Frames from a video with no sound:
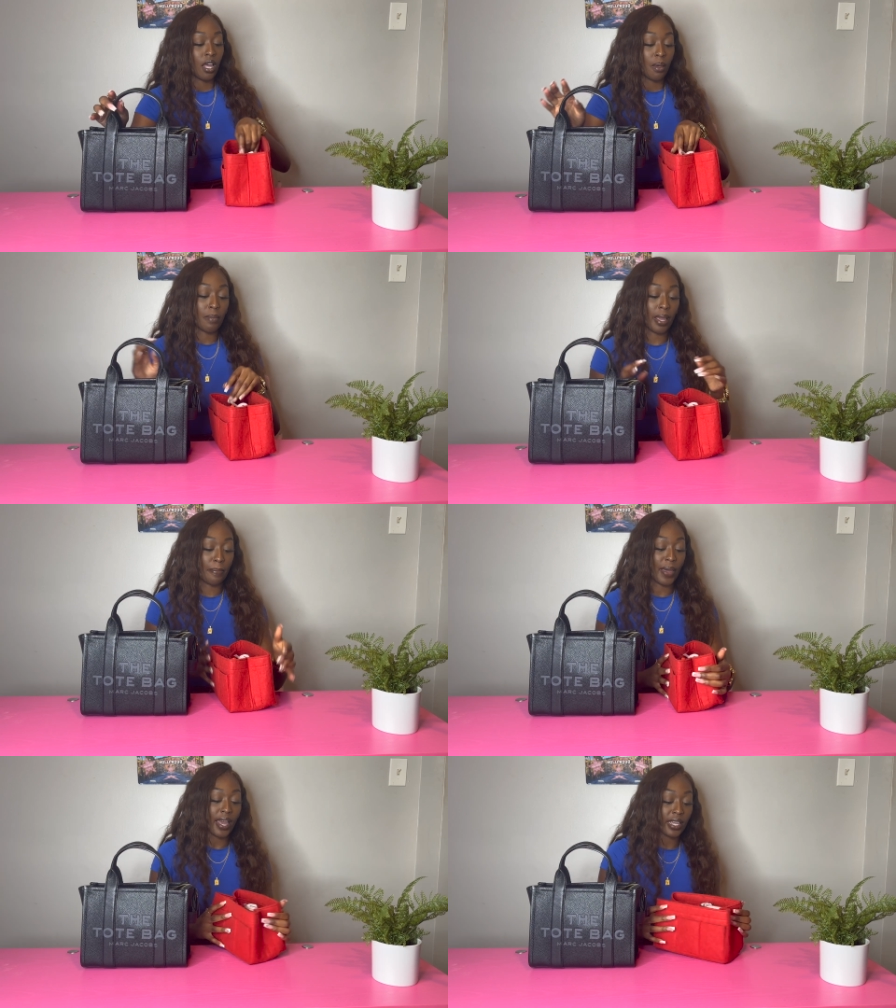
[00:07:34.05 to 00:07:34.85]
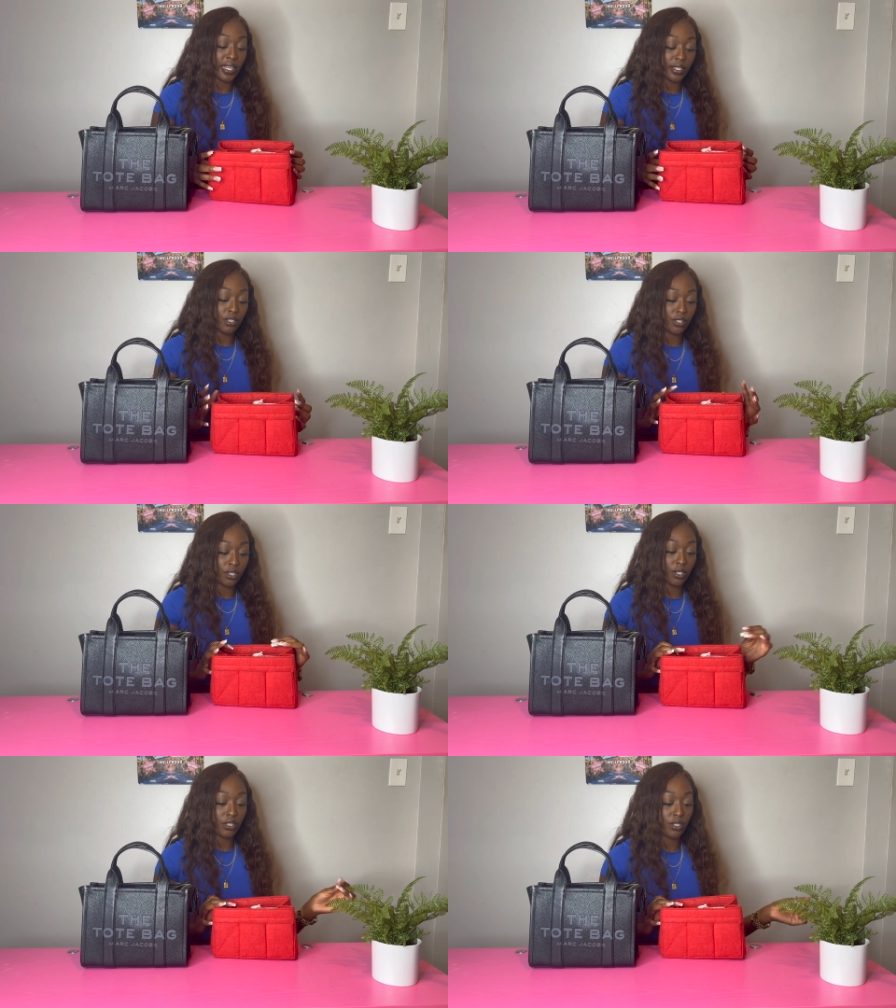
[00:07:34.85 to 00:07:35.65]
my bag
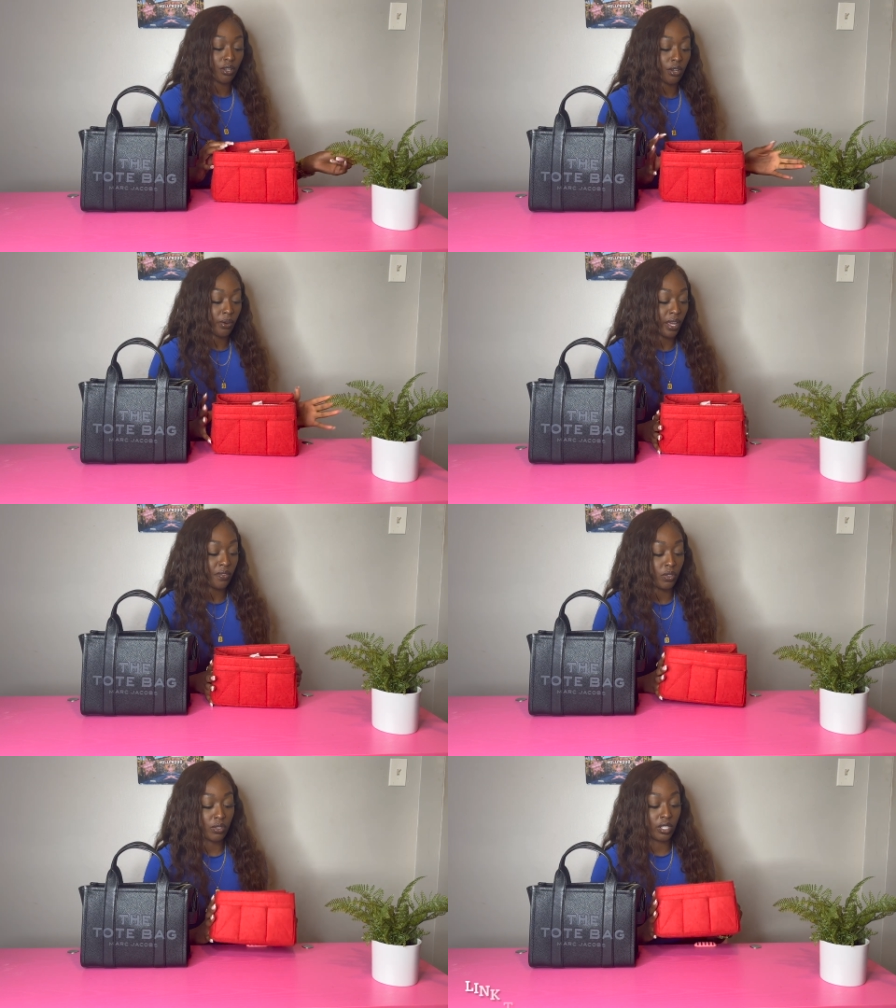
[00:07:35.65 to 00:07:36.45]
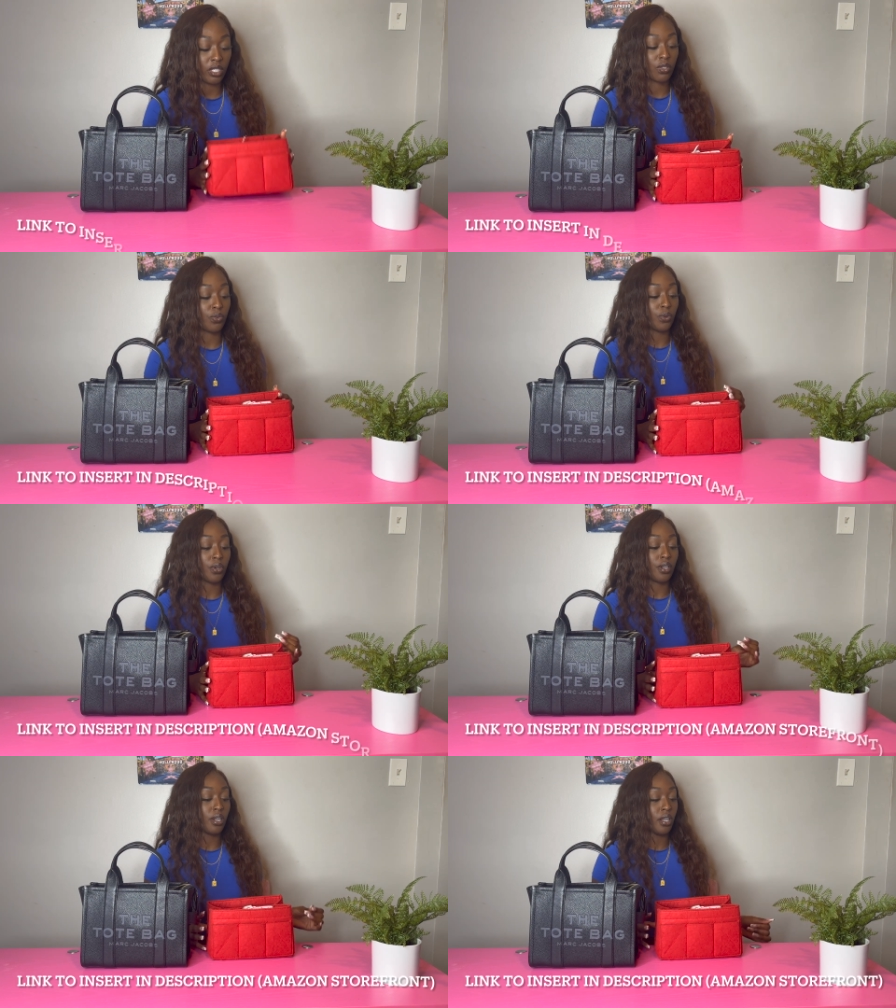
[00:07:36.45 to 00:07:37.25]
insert. So I've used this
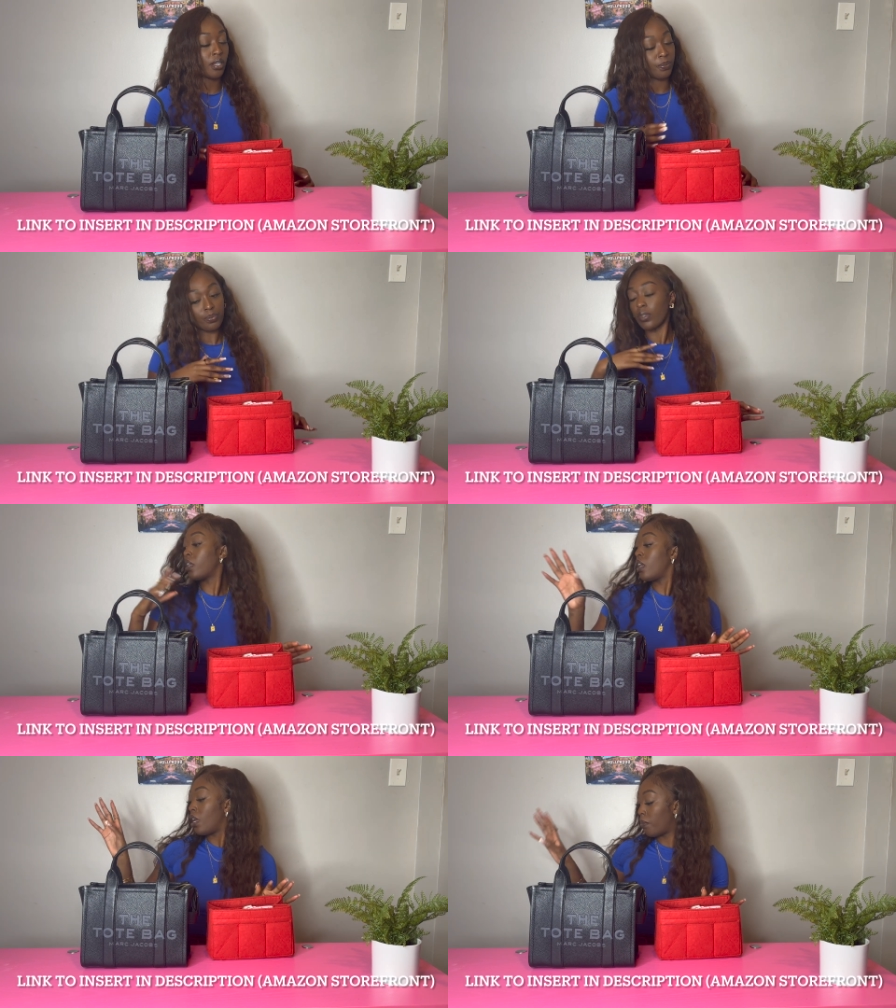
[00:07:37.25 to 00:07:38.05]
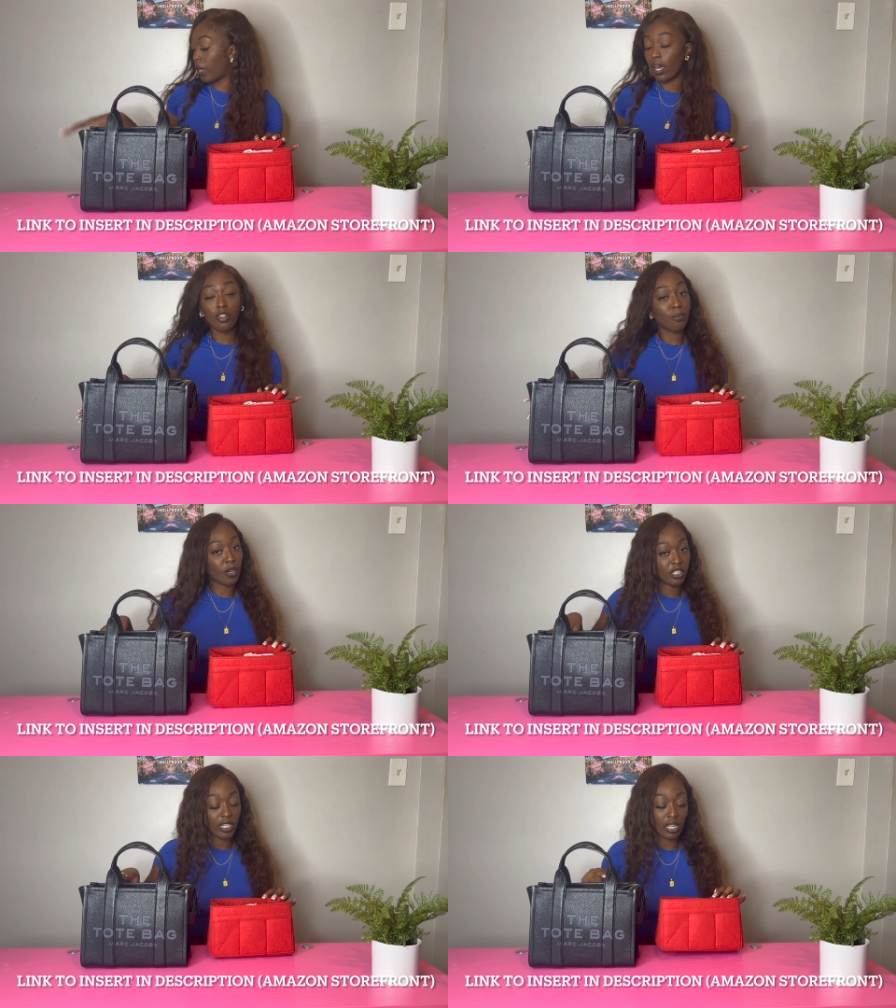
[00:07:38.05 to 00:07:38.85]
for my other
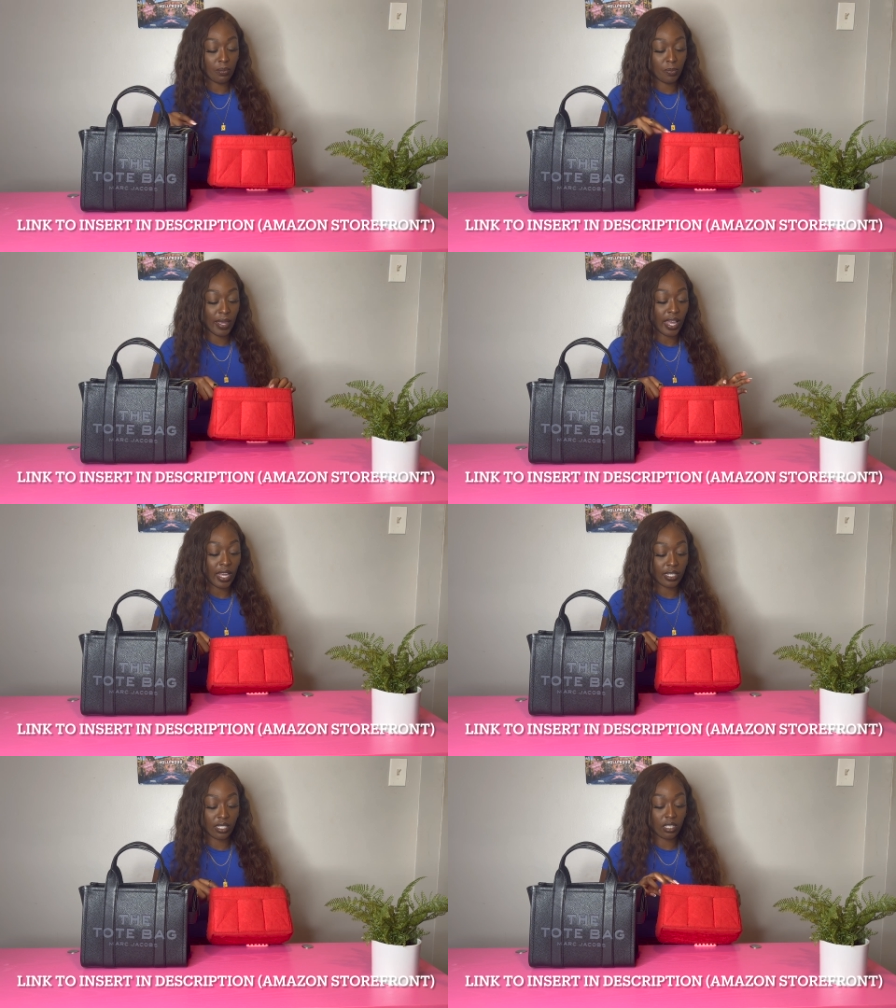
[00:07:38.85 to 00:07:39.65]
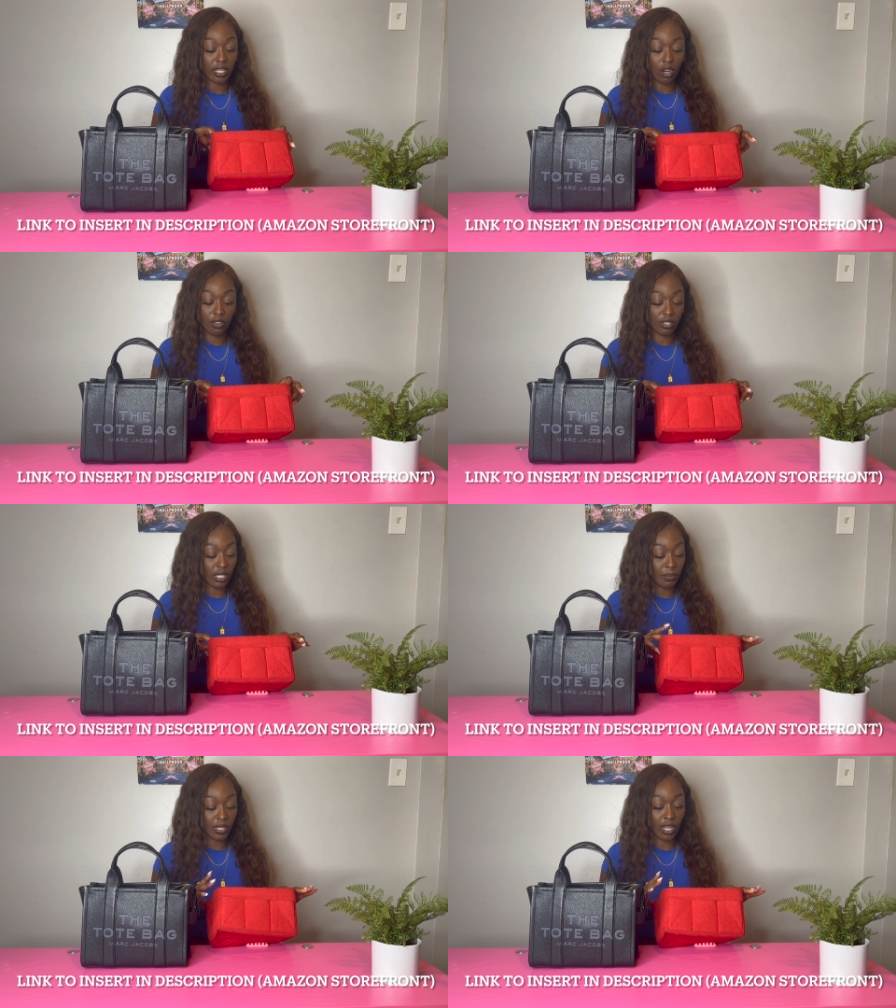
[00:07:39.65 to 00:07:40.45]
Marc Jacobs bags, since they are the
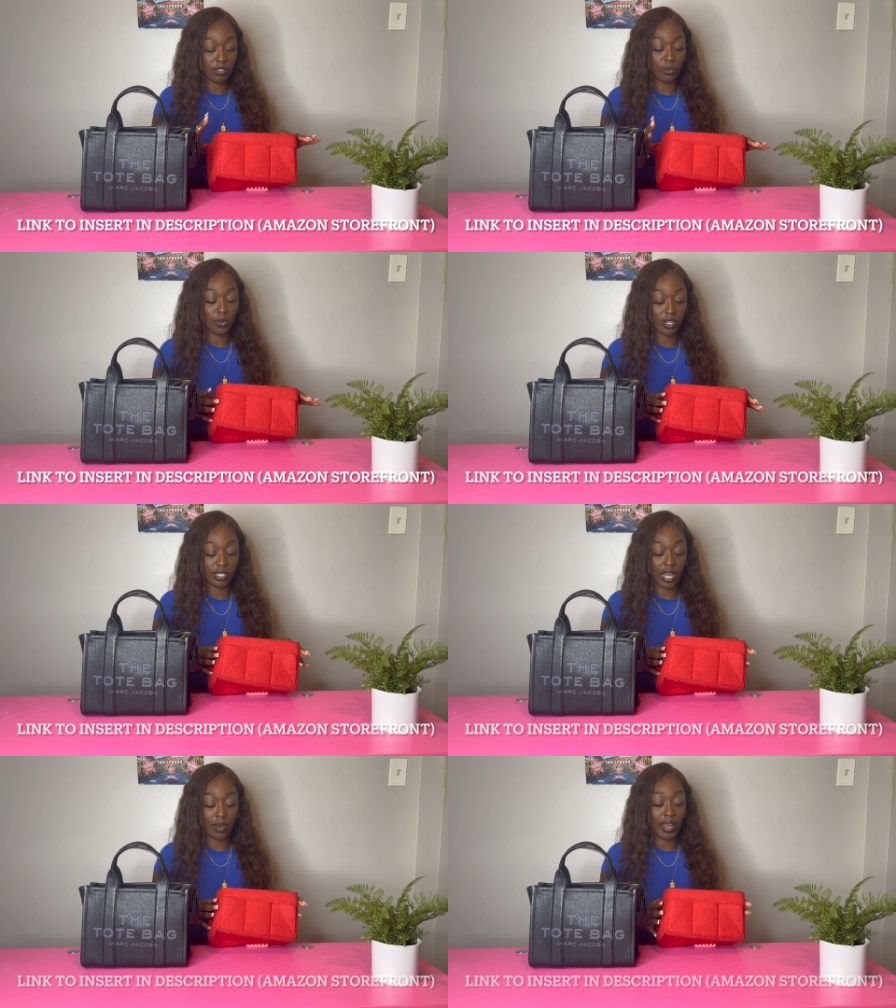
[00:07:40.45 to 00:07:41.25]
same size, it works out.